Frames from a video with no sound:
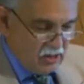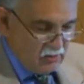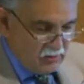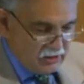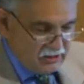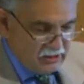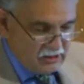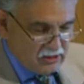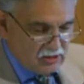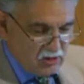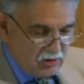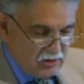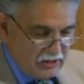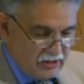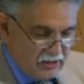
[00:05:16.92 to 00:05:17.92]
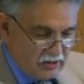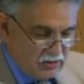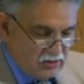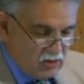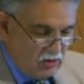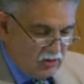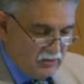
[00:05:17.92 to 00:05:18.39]
which historically
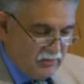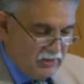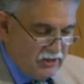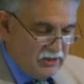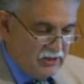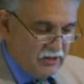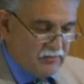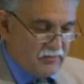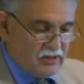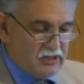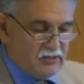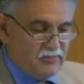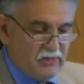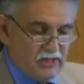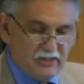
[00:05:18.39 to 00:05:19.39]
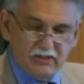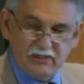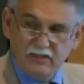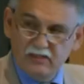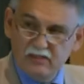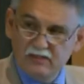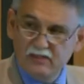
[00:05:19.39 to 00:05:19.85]
could only be done by
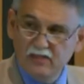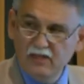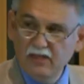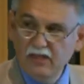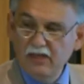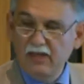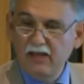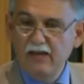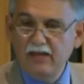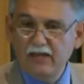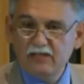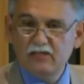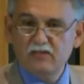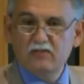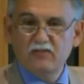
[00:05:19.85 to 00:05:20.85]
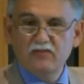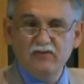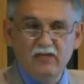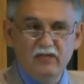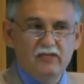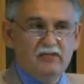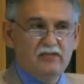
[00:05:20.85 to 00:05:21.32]
specialists in less
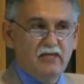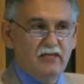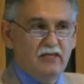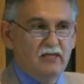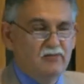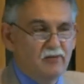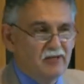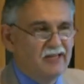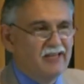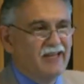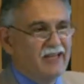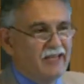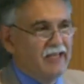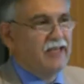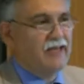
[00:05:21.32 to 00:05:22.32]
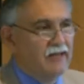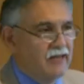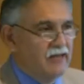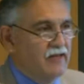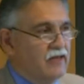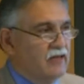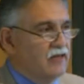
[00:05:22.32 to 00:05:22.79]
convenient settings. Well,
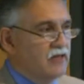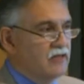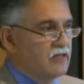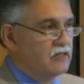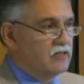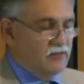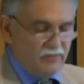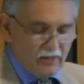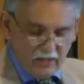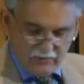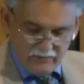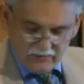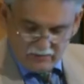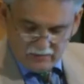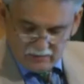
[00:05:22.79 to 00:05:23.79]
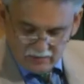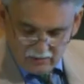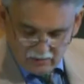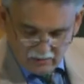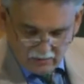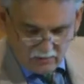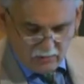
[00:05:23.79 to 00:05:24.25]
clearly that is relevant
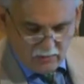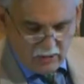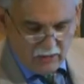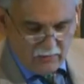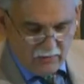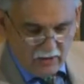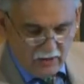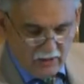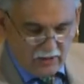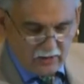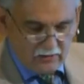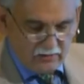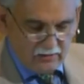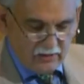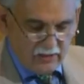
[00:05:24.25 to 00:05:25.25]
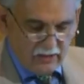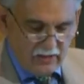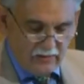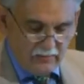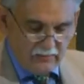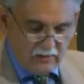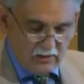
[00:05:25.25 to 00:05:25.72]
to where we are
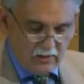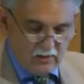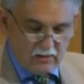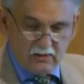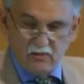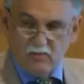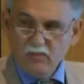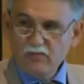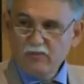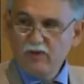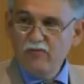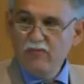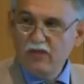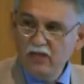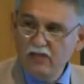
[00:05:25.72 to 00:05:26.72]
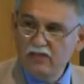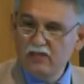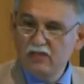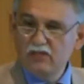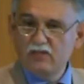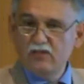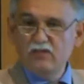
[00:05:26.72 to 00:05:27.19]
today. So what we really
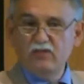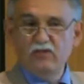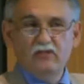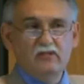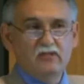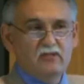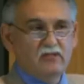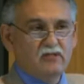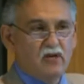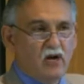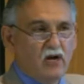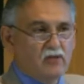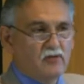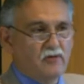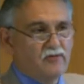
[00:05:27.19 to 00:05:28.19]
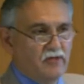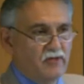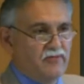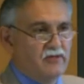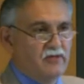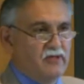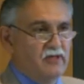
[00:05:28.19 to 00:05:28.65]
need to do is start off
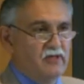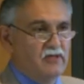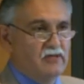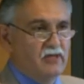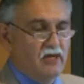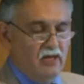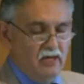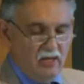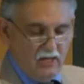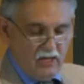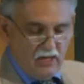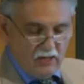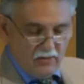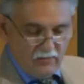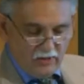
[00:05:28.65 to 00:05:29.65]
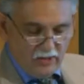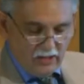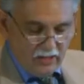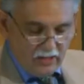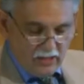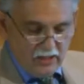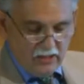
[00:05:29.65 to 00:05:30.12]
differently and say we
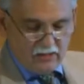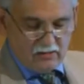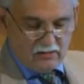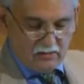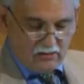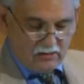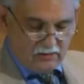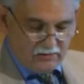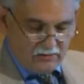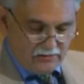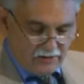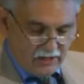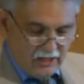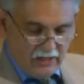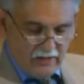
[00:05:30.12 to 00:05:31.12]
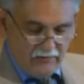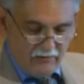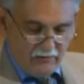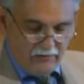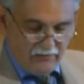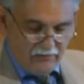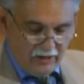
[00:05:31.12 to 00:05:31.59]
need to drive
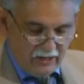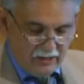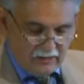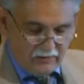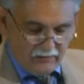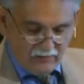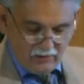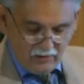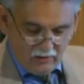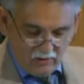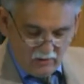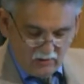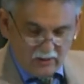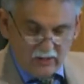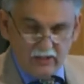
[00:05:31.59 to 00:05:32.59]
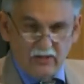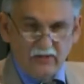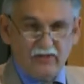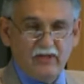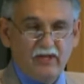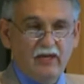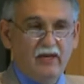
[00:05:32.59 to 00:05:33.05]
effective local
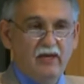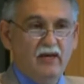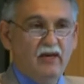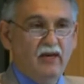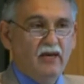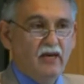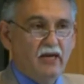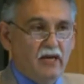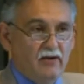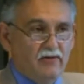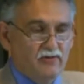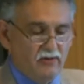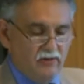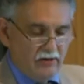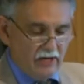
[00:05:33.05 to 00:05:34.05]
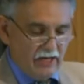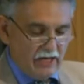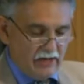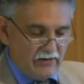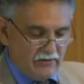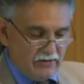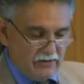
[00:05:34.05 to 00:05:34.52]
healthcare in rural
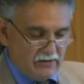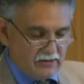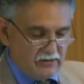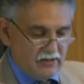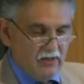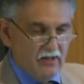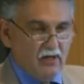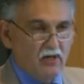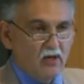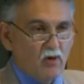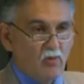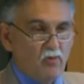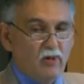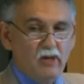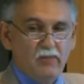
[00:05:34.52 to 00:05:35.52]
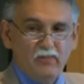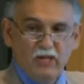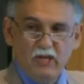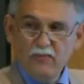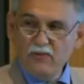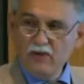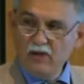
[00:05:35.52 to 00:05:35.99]
areas. When
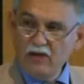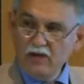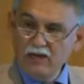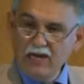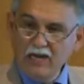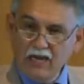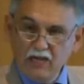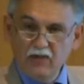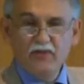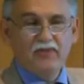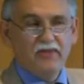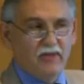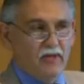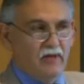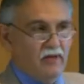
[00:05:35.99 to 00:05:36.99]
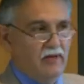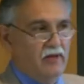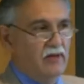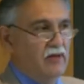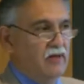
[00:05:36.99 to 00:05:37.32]
people are healthier,